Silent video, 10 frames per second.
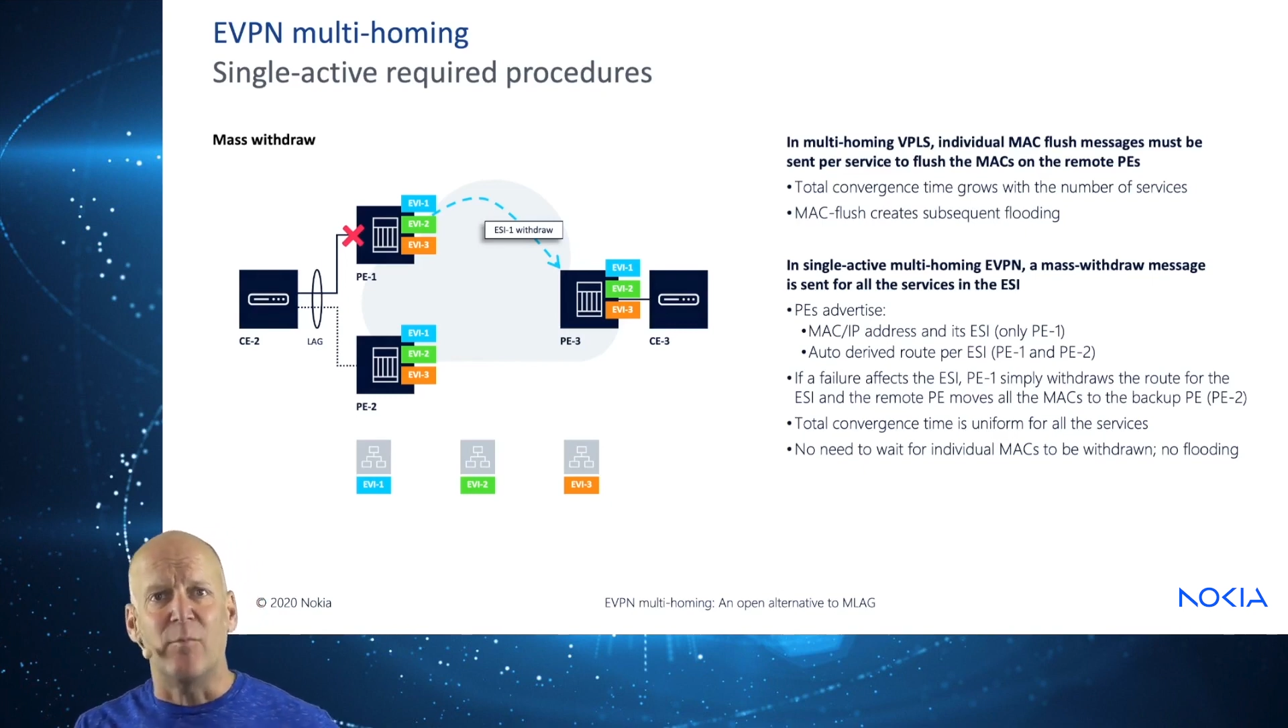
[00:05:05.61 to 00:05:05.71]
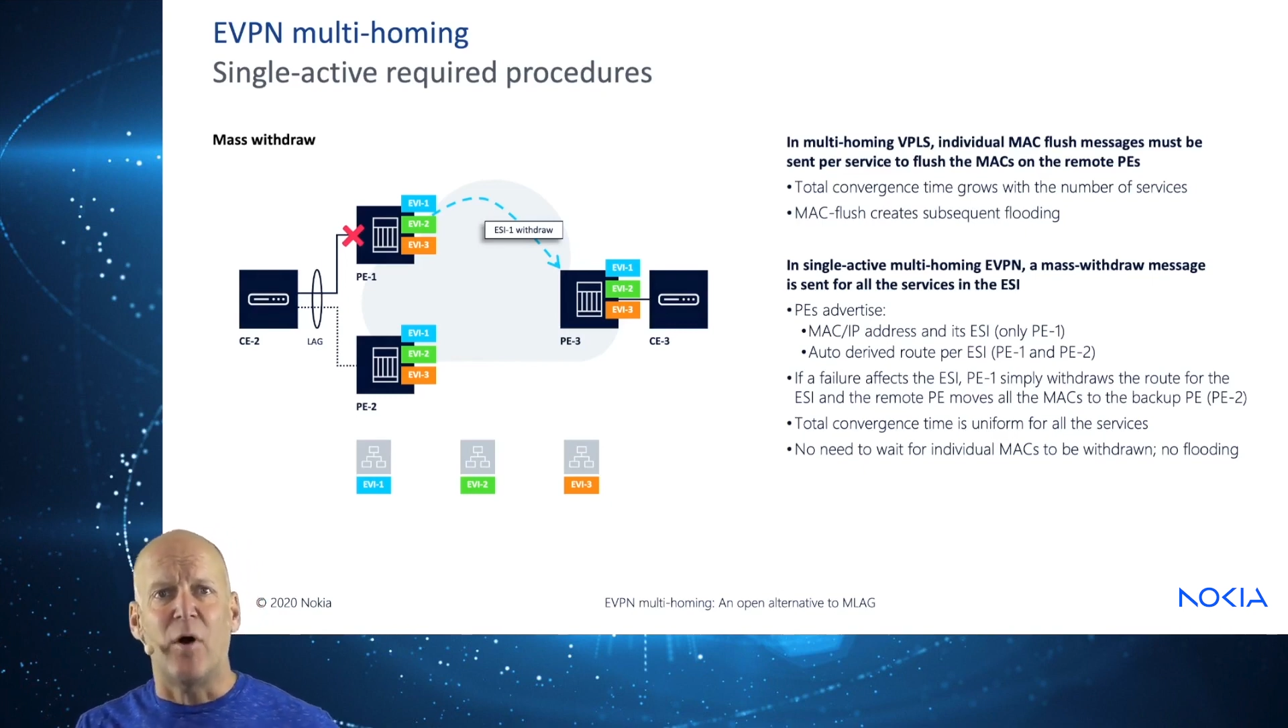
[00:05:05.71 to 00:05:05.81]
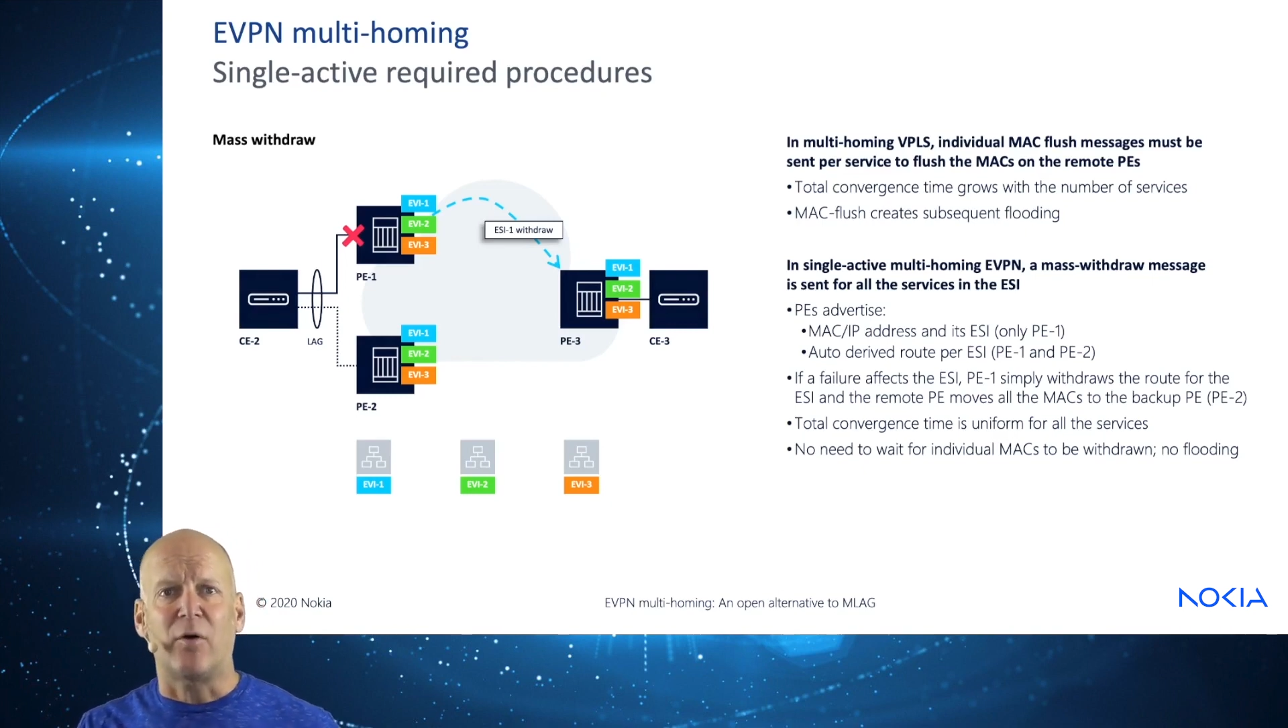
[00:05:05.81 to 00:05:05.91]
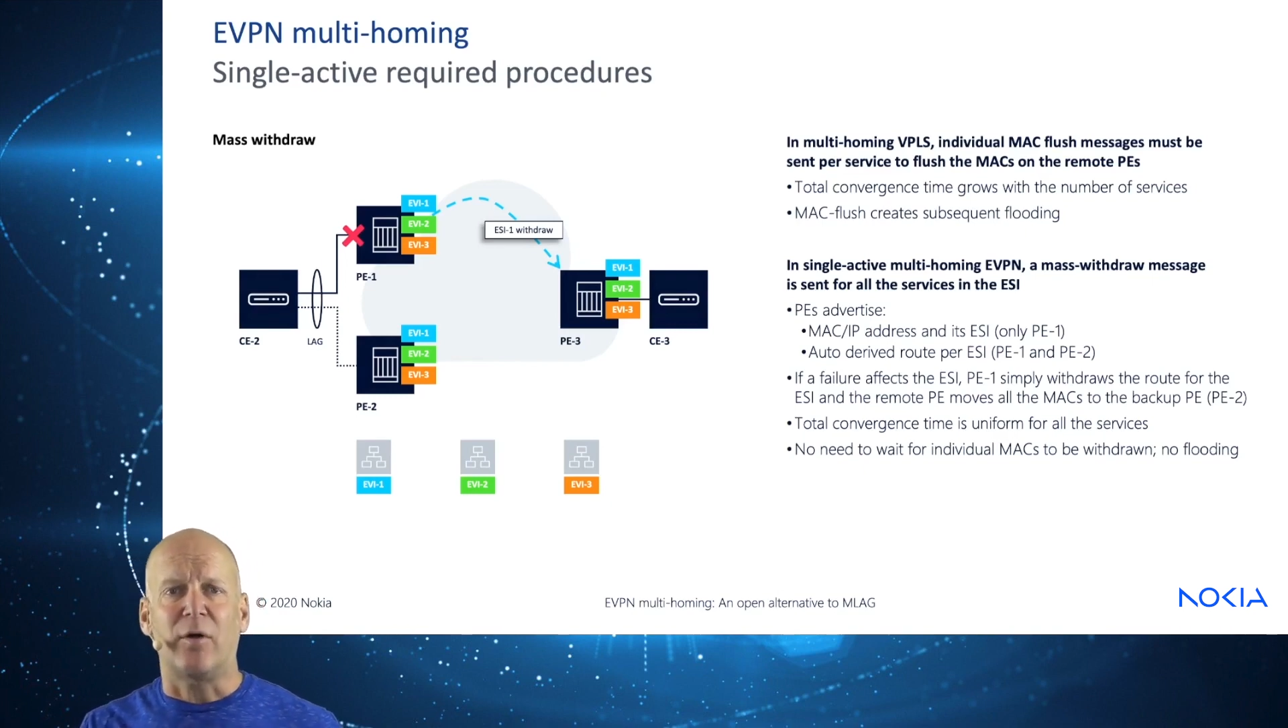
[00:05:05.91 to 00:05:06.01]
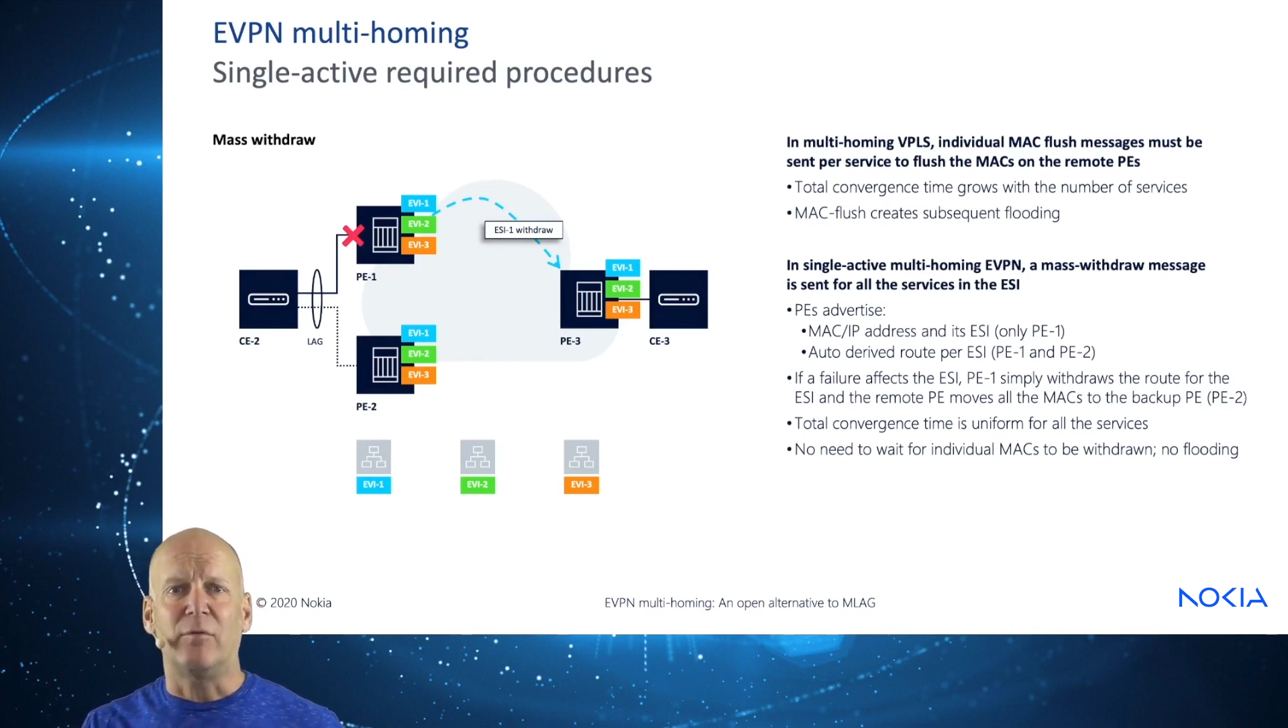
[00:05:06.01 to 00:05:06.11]

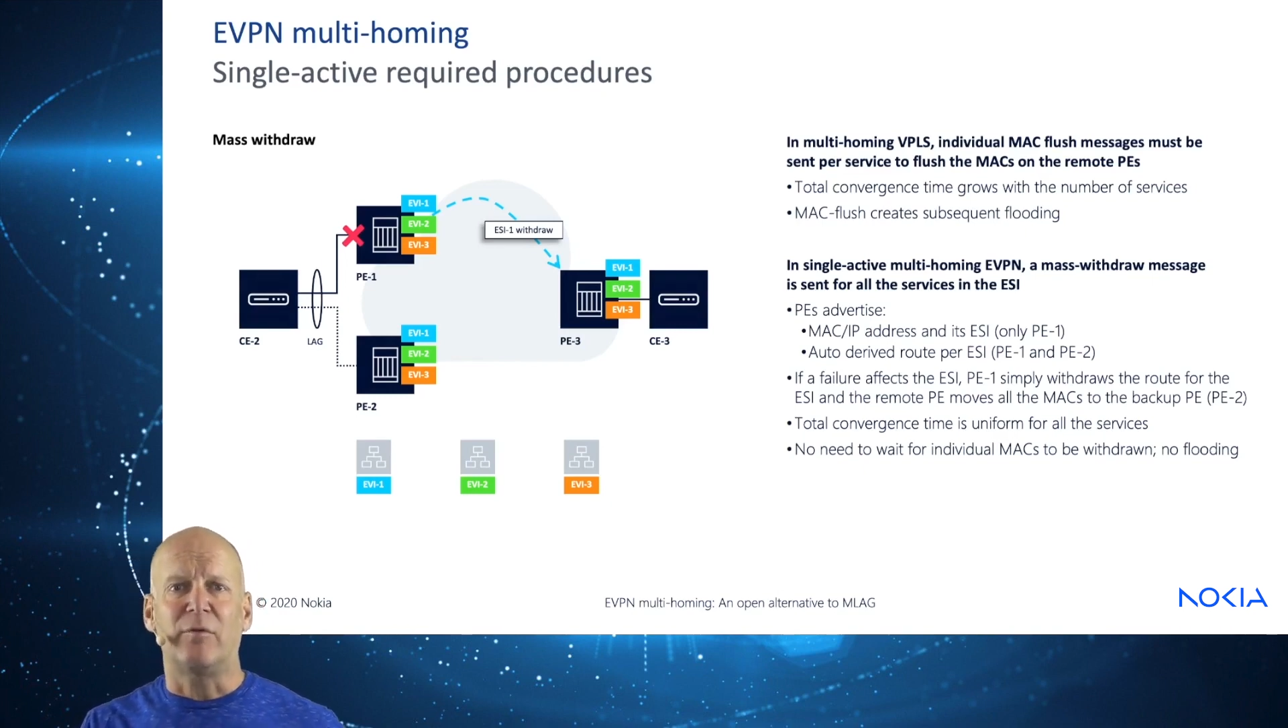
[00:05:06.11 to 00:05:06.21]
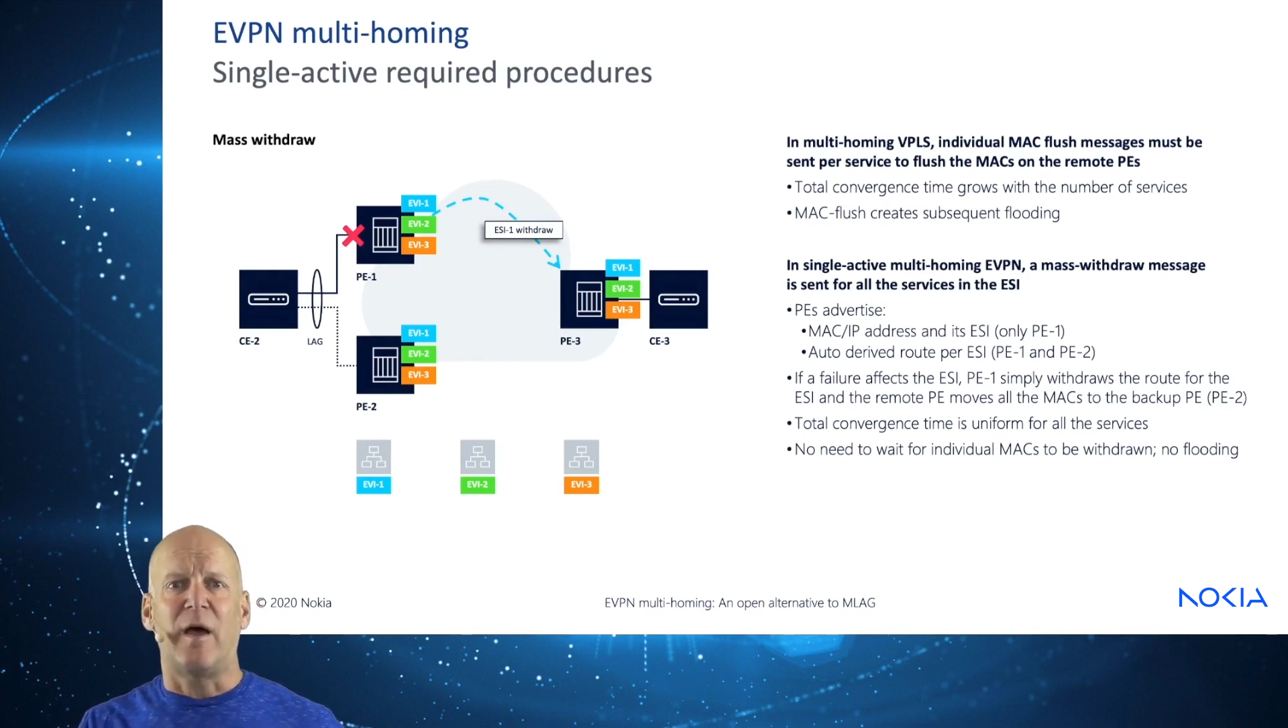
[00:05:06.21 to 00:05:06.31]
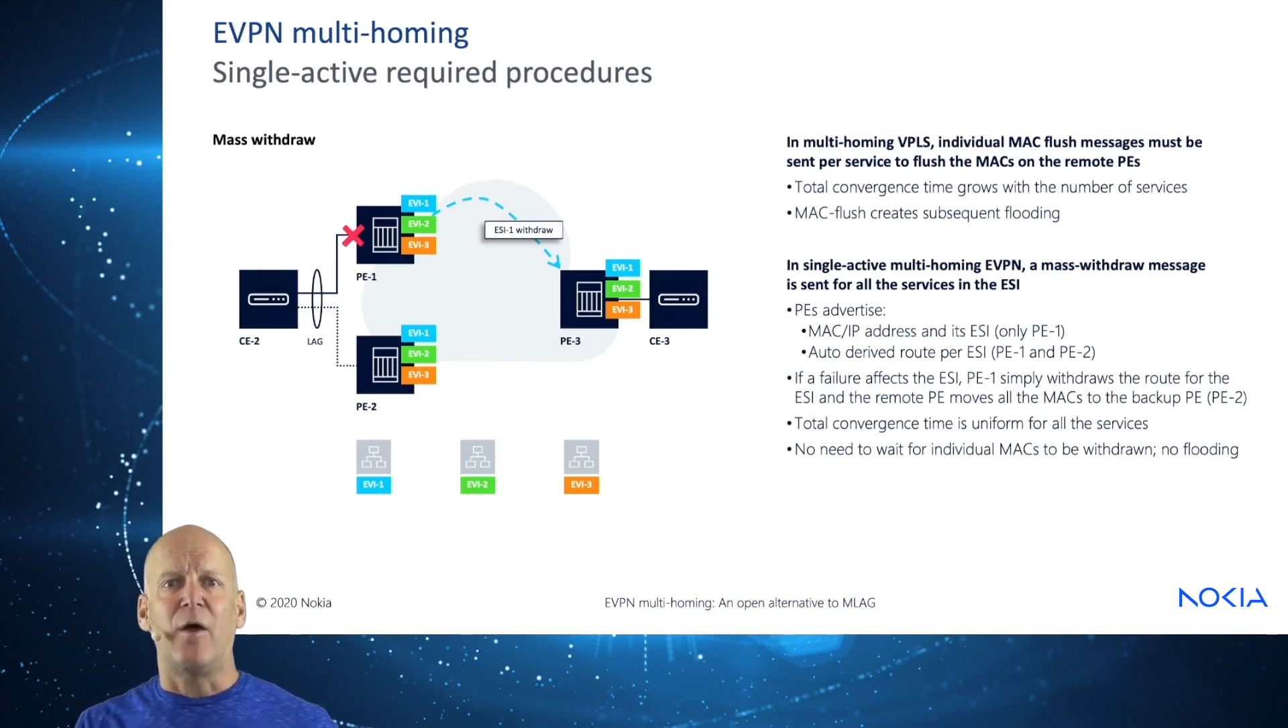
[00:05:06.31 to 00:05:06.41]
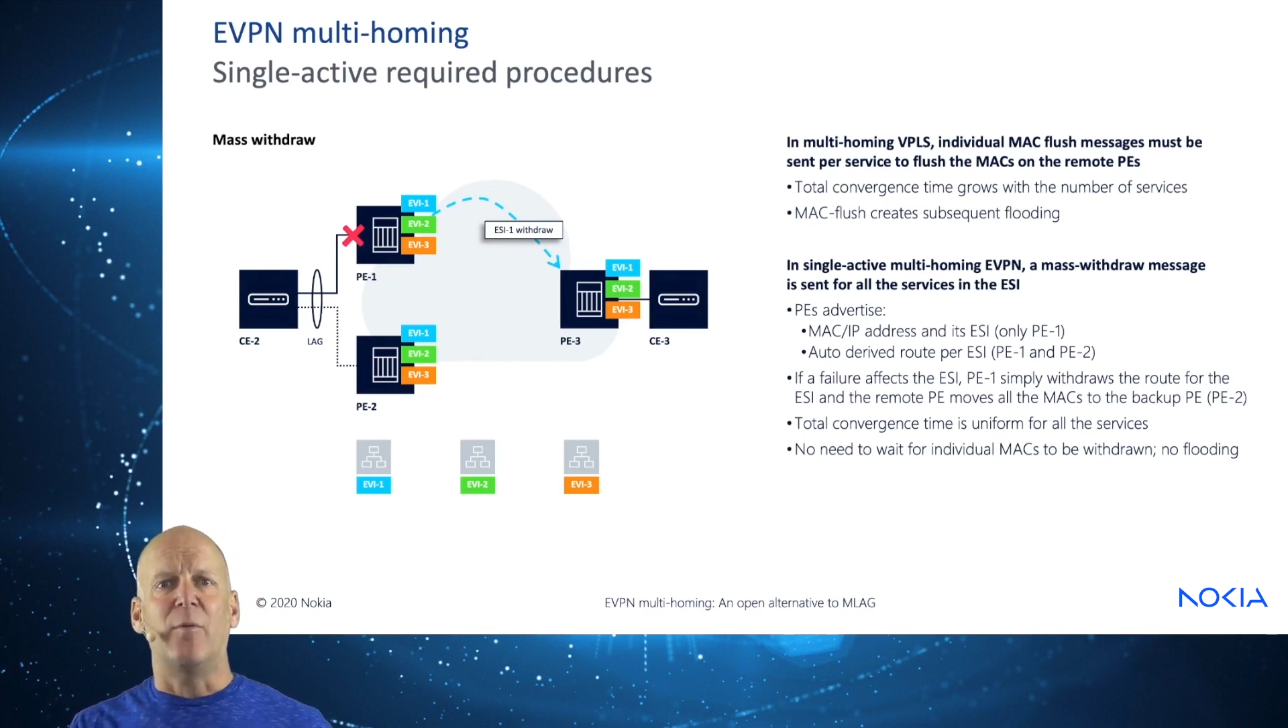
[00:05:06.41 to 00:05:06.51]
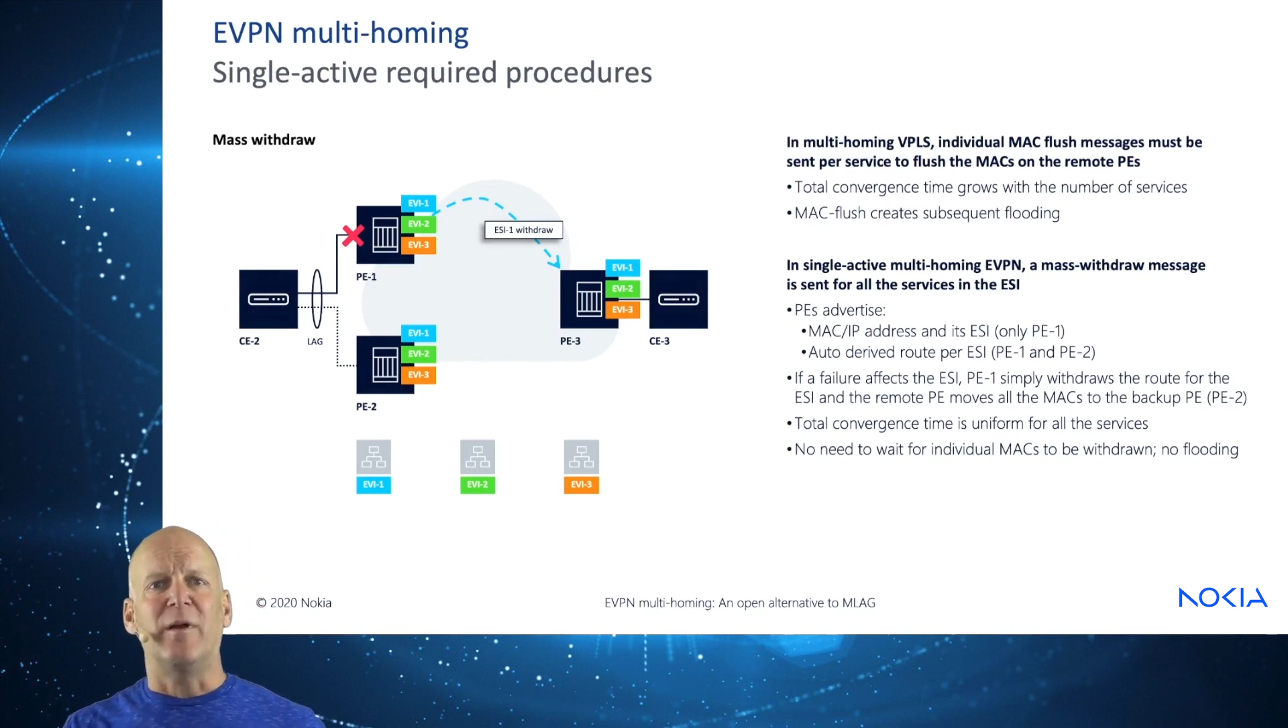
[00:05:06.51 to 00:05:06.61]

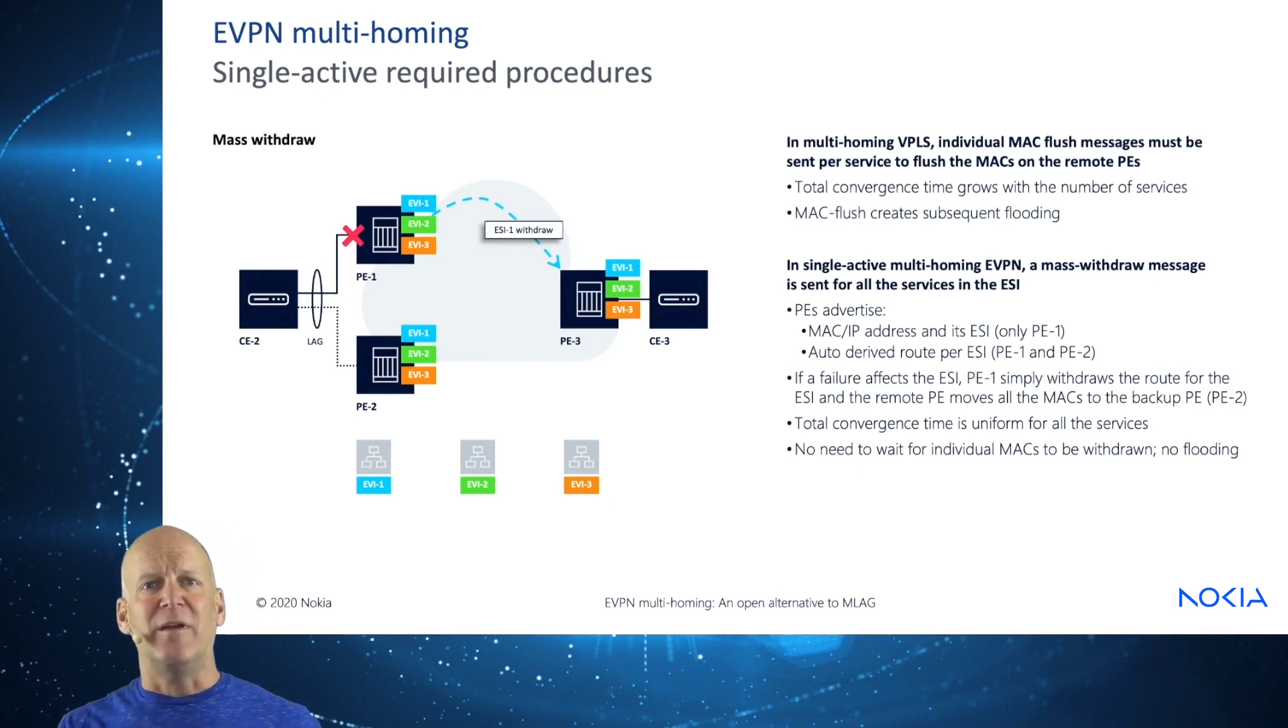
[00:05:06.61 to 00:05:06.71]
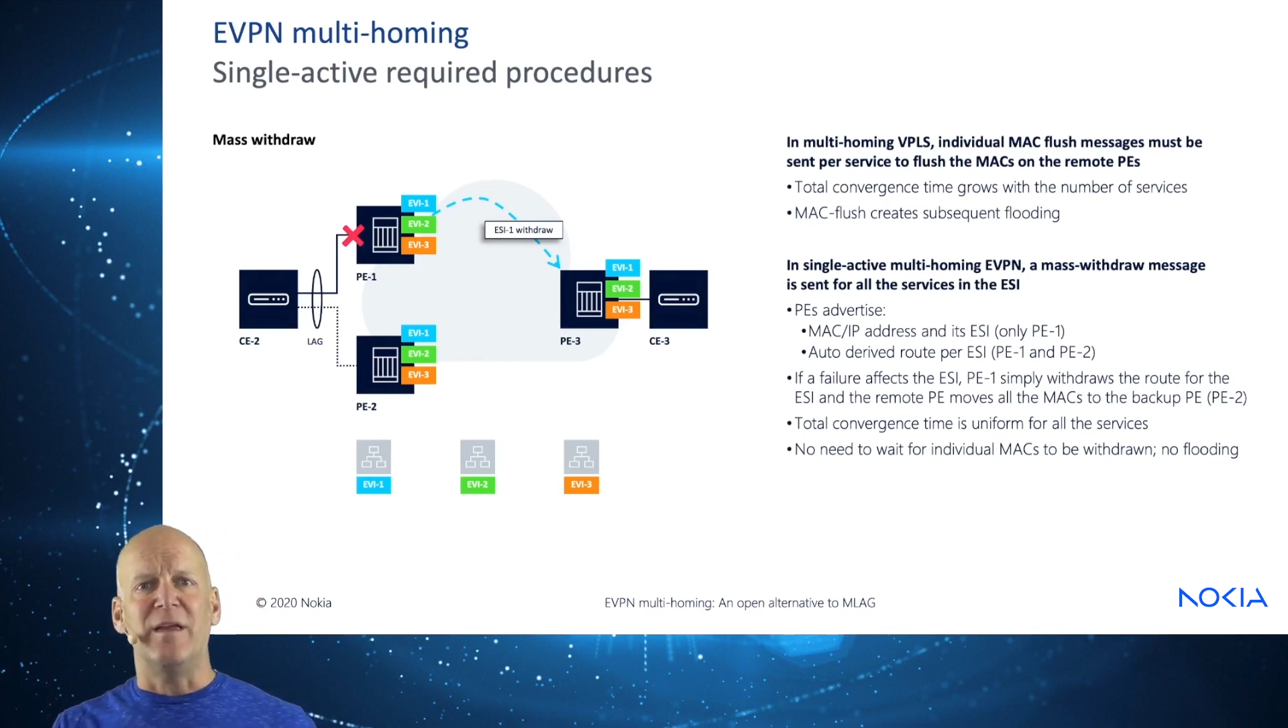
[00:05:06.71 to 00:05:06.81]
multi-homing